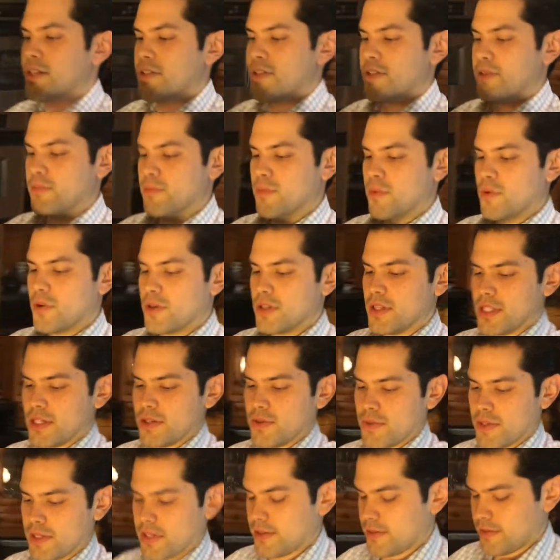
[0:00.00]
some more
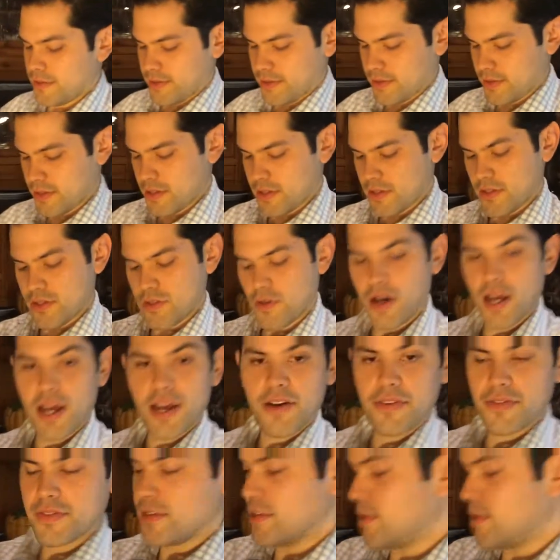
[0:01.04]
liquid. So I have